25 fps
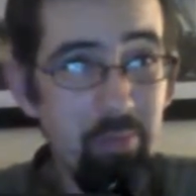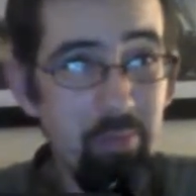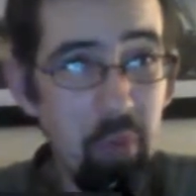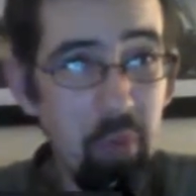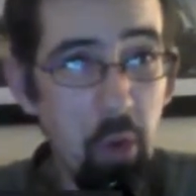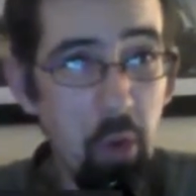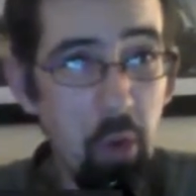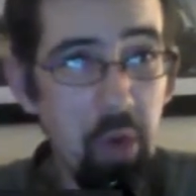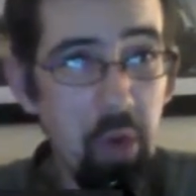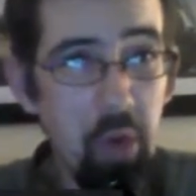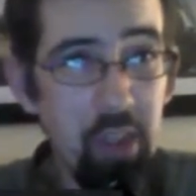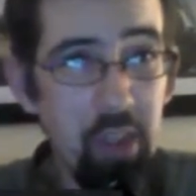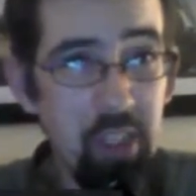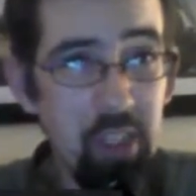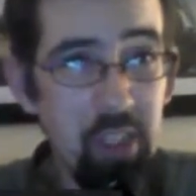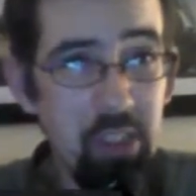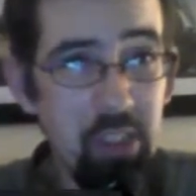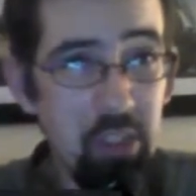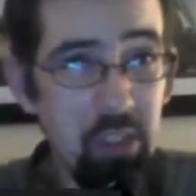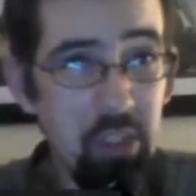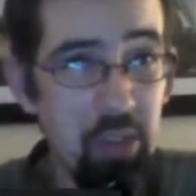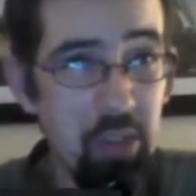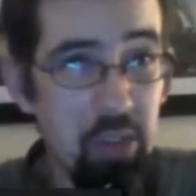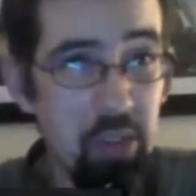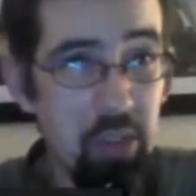or unless
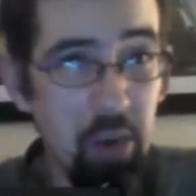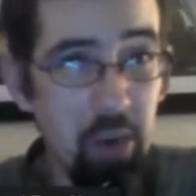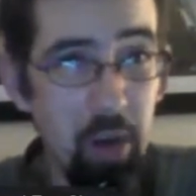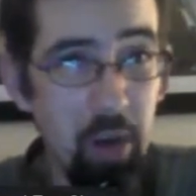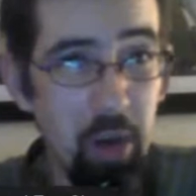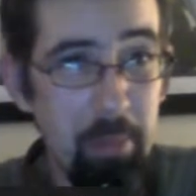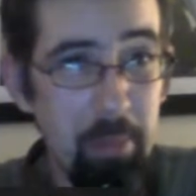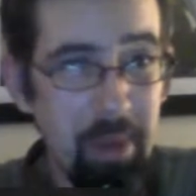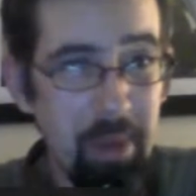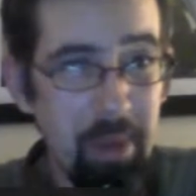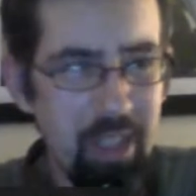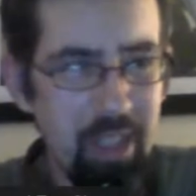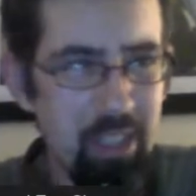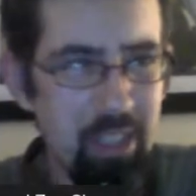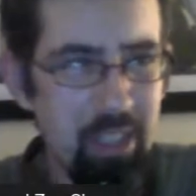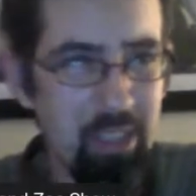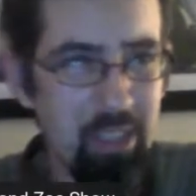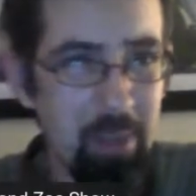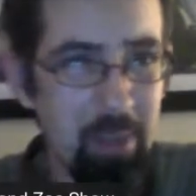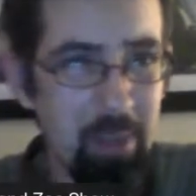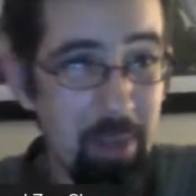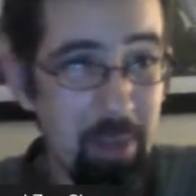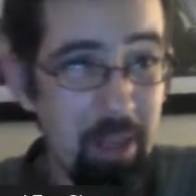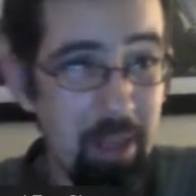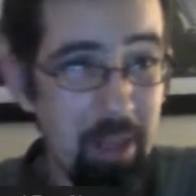you're in Europe, I guess,
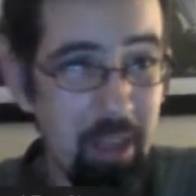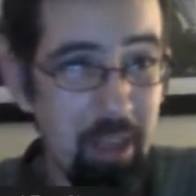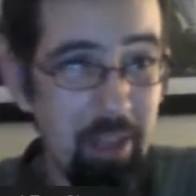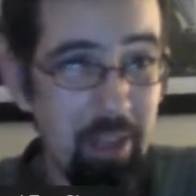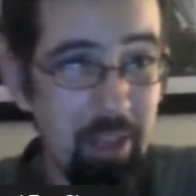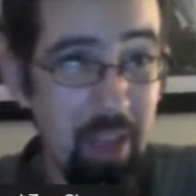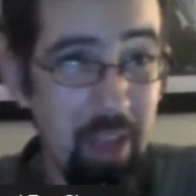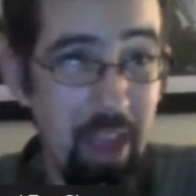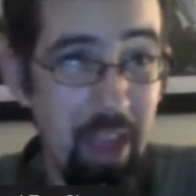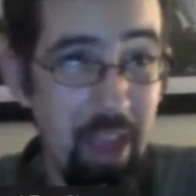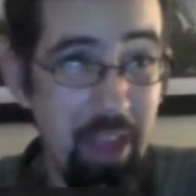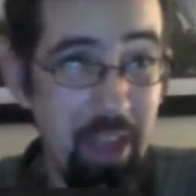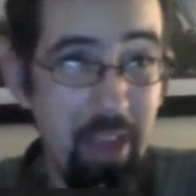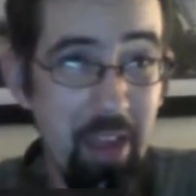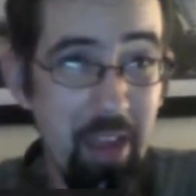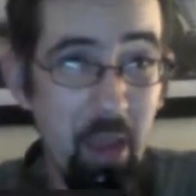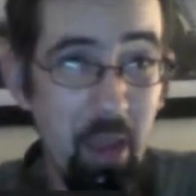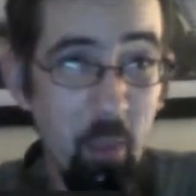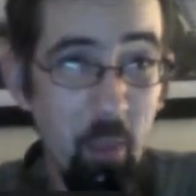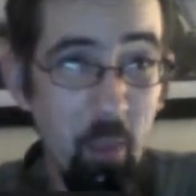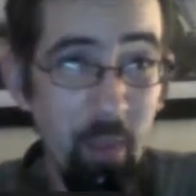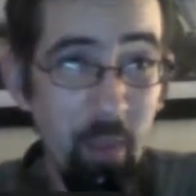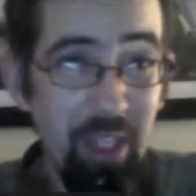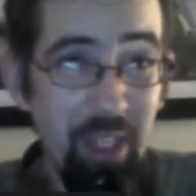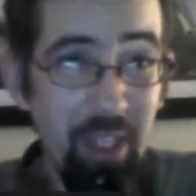depending on
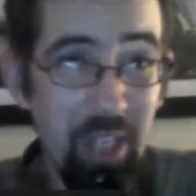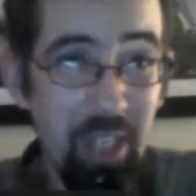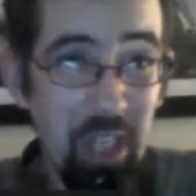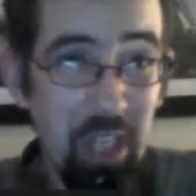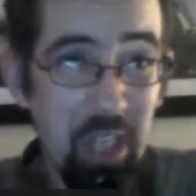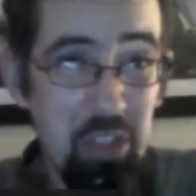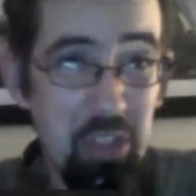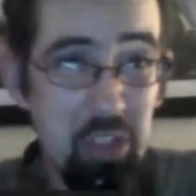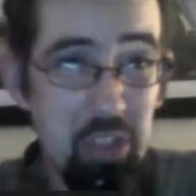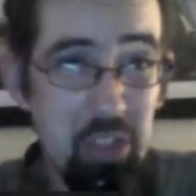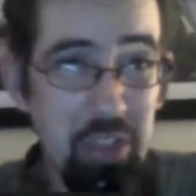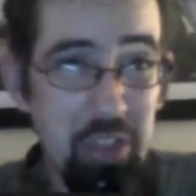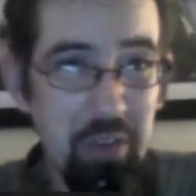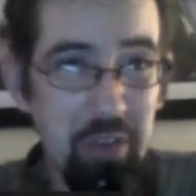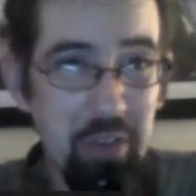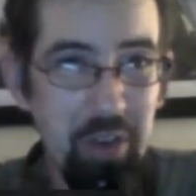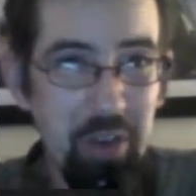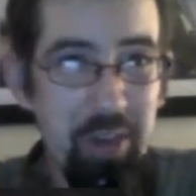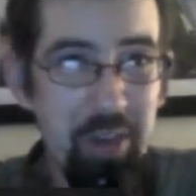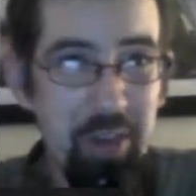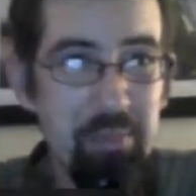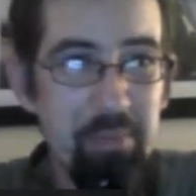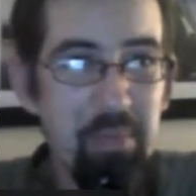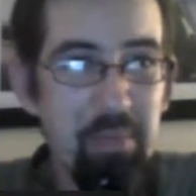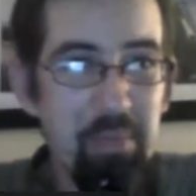what country you're
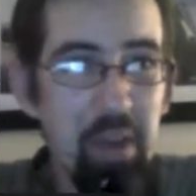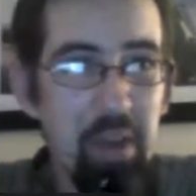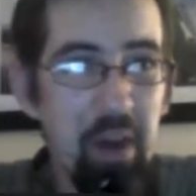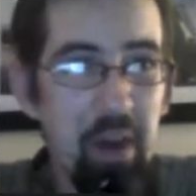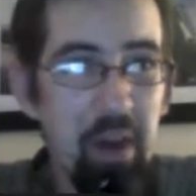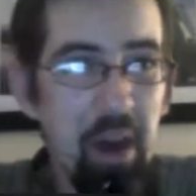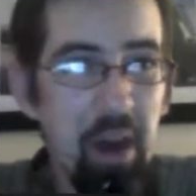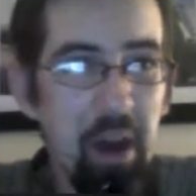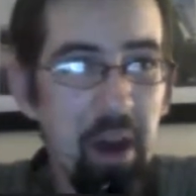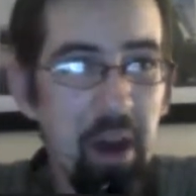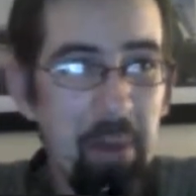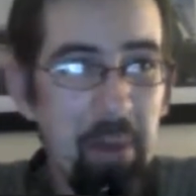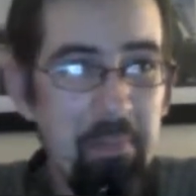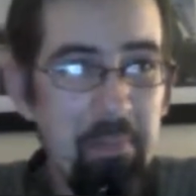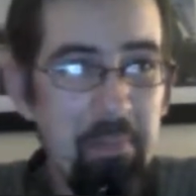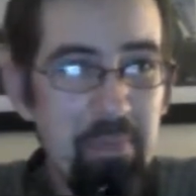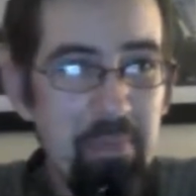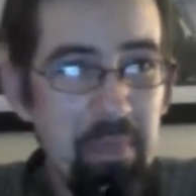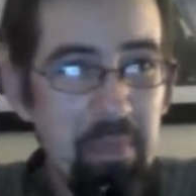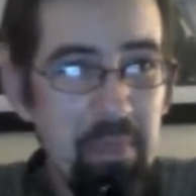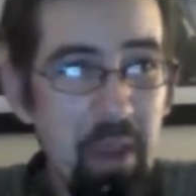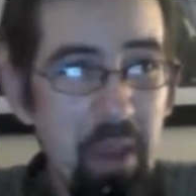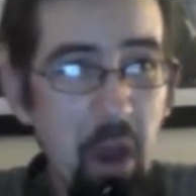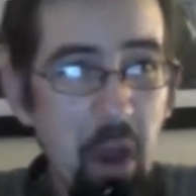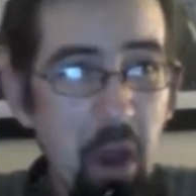in, all
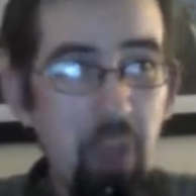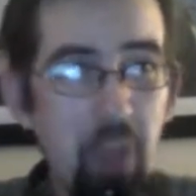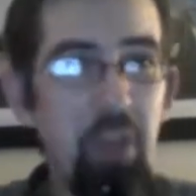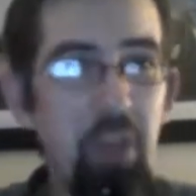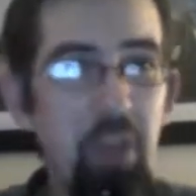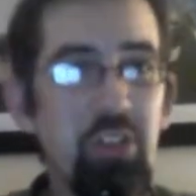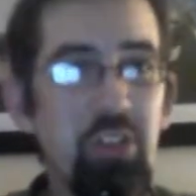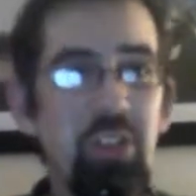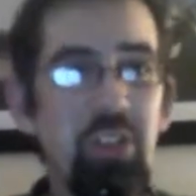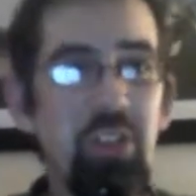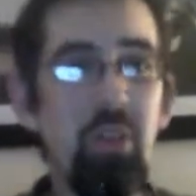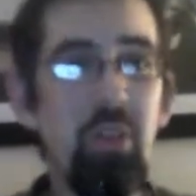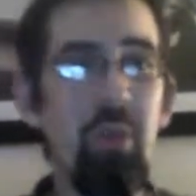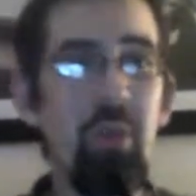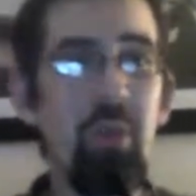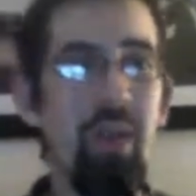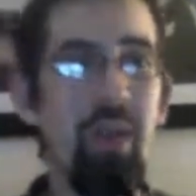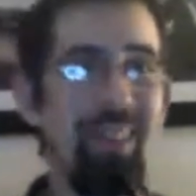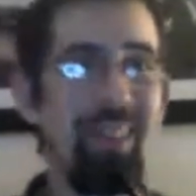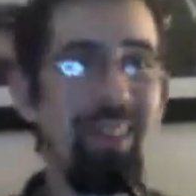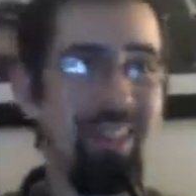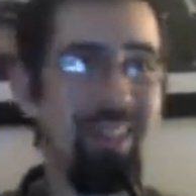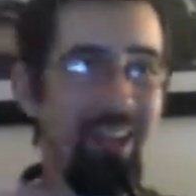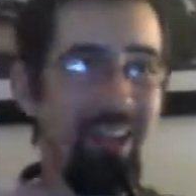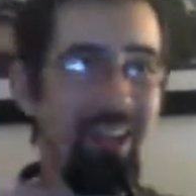those you
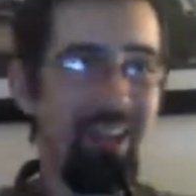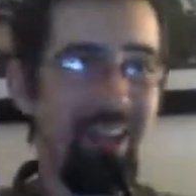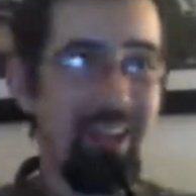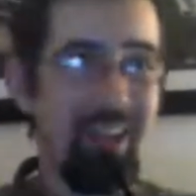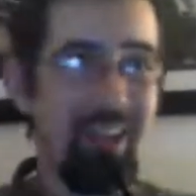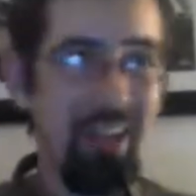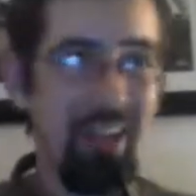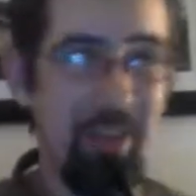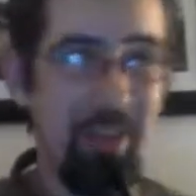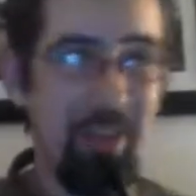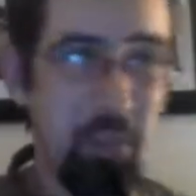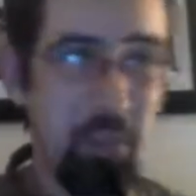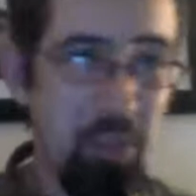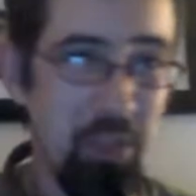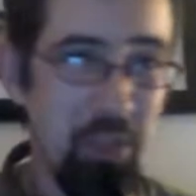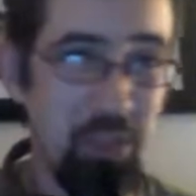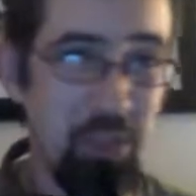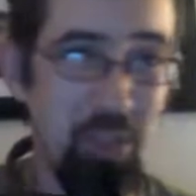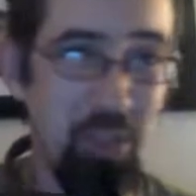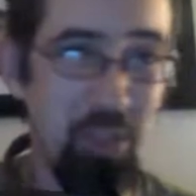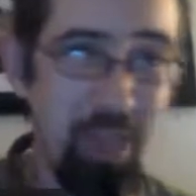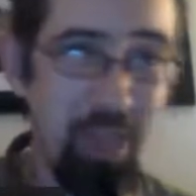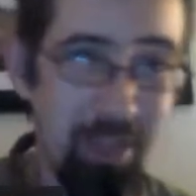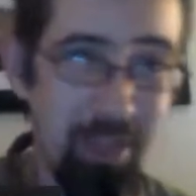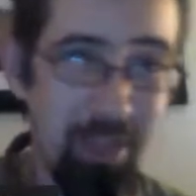legally able to
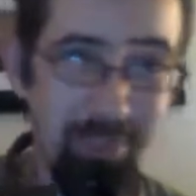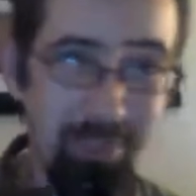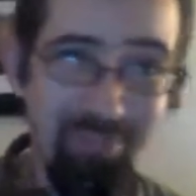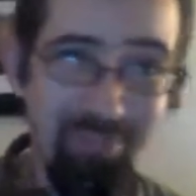drink,